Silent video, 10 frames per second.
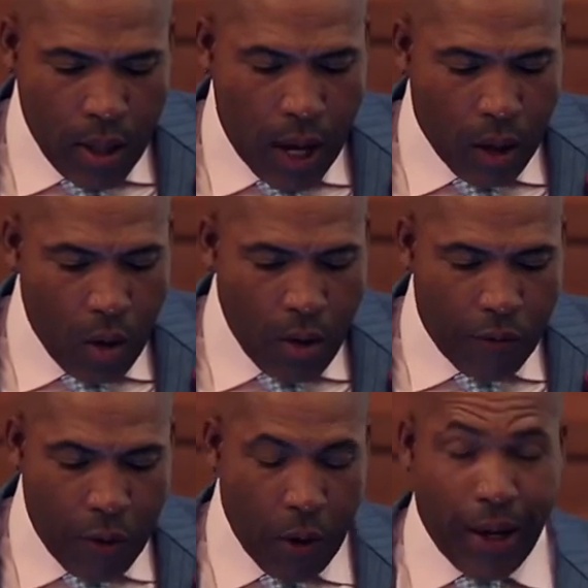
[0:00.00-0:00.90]
Now,
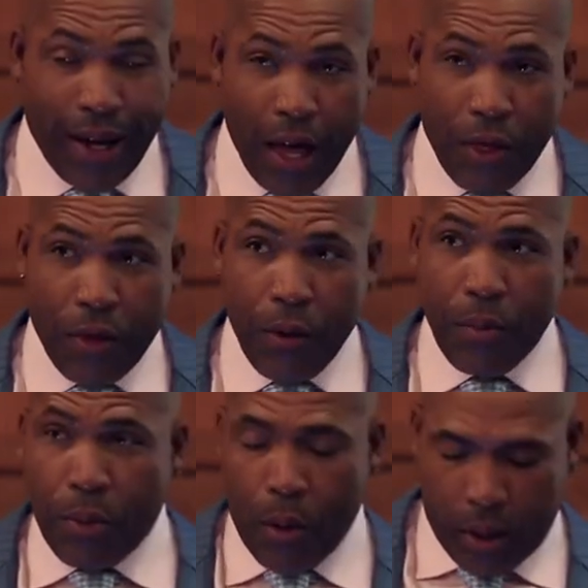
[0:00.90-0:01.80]
going forward, I got
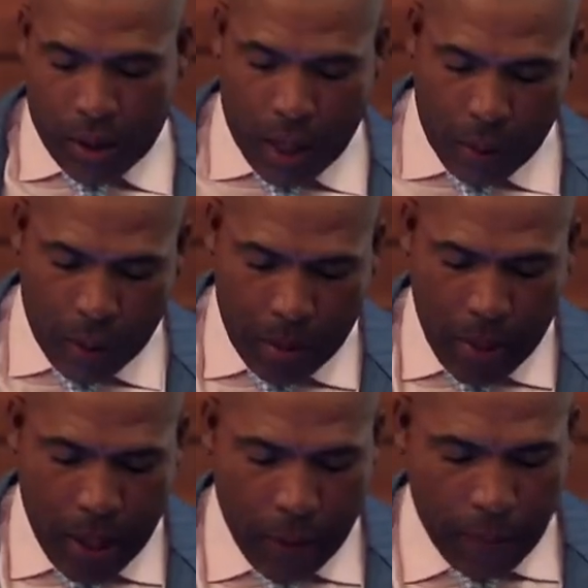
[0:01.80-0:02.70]
three points that I want to
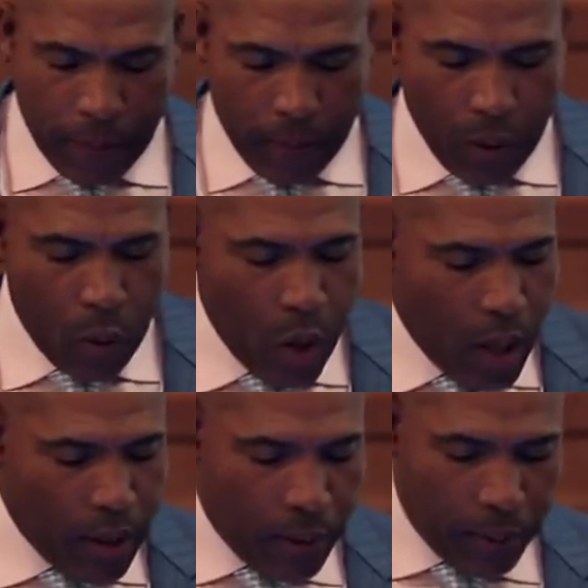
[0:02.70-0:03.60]
make.
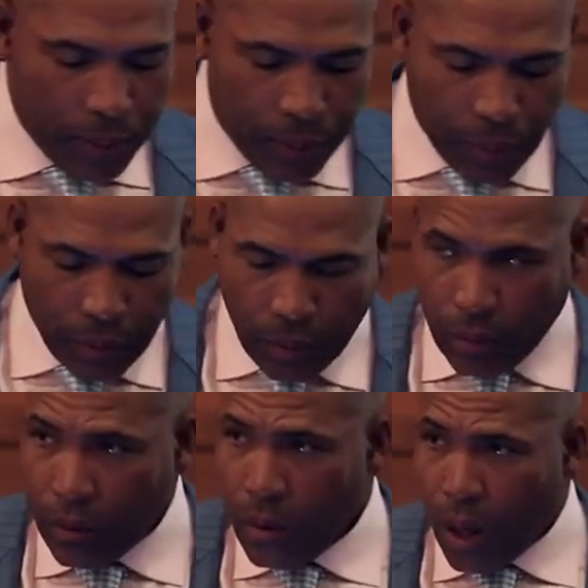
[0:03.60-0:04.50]
One,
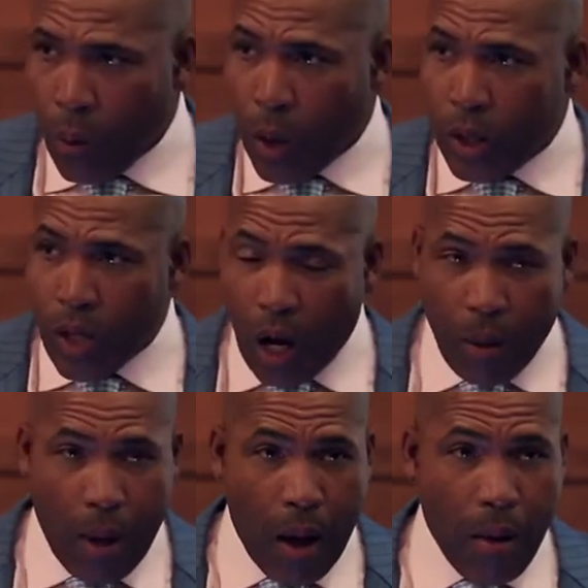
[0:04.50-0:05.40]
I want to talk
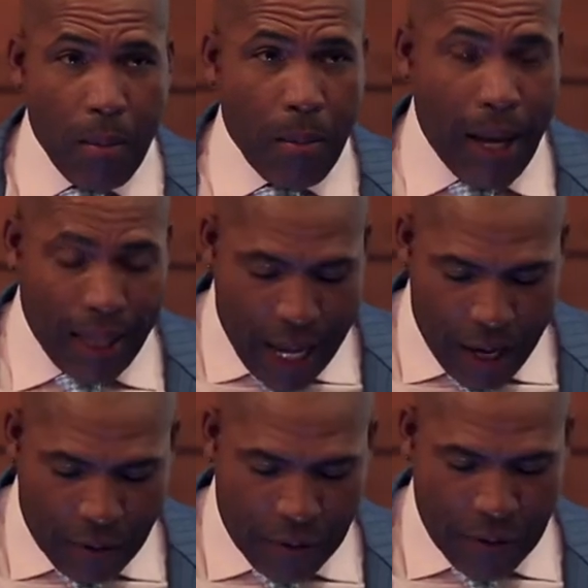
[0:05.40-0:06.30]
about my
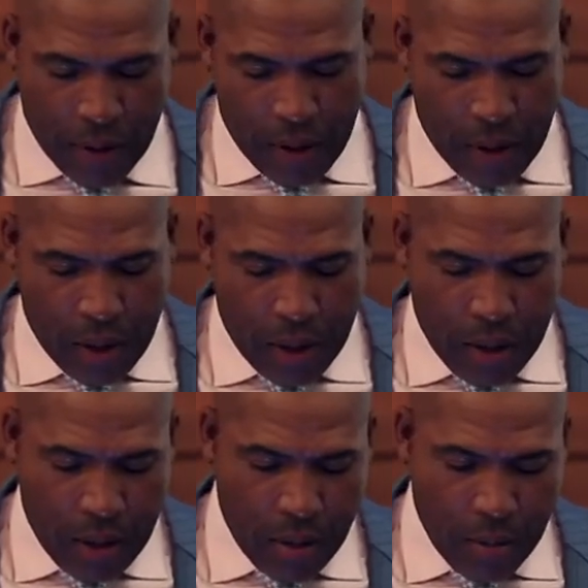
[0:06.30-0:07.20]
life
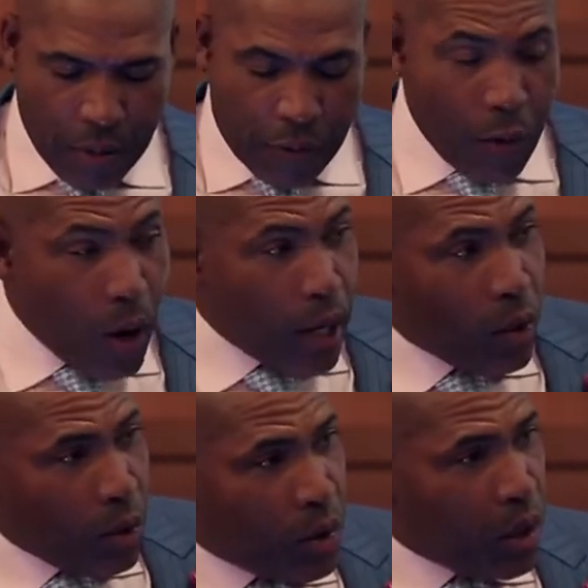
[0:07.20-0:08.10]
before I knew